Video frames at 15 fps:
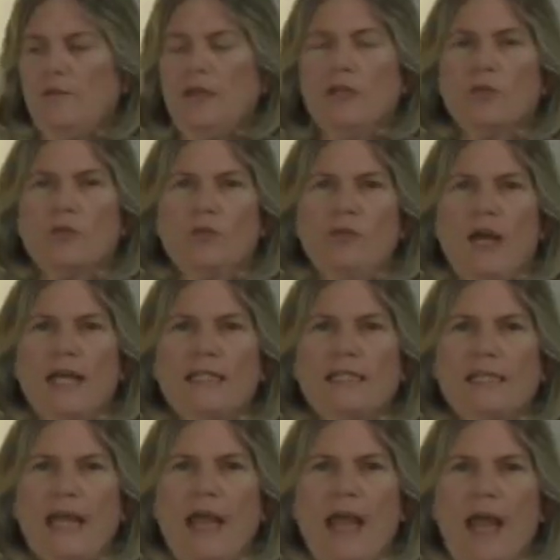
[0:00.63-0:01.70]
These are nice
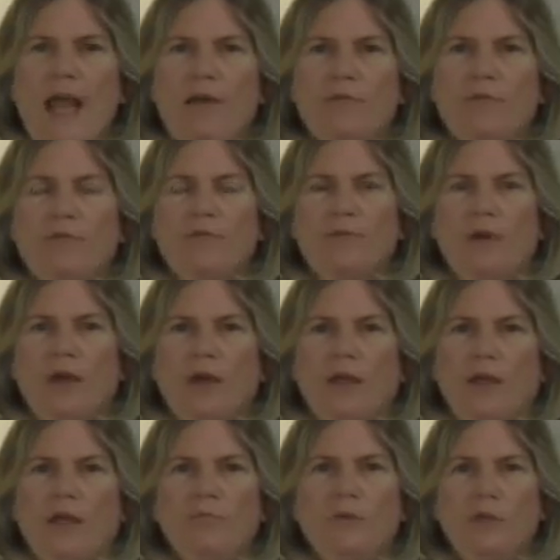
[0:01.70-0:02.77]
to have
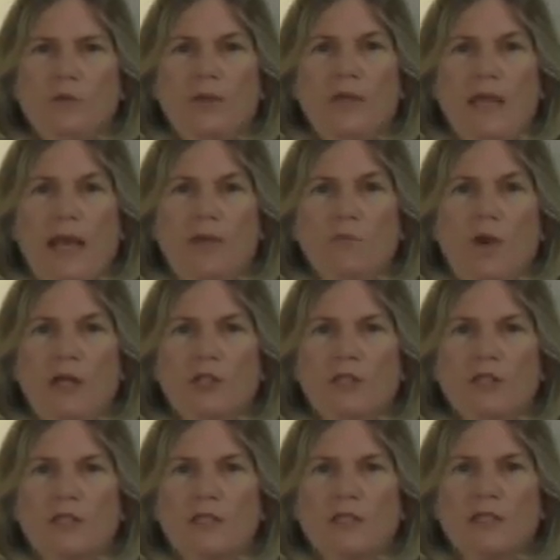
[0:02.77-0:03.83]
in between hand
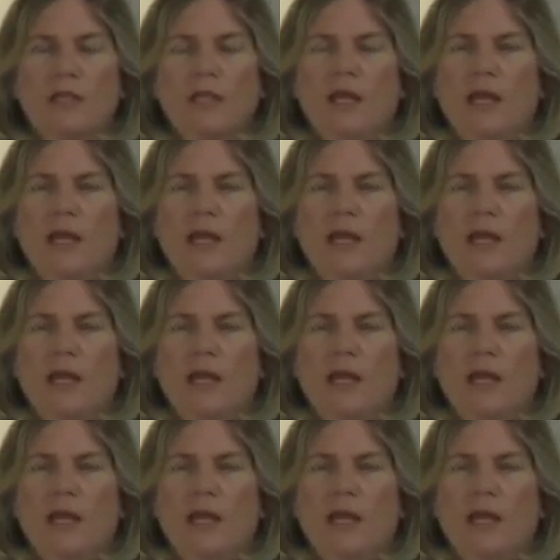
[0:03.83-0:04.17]
washings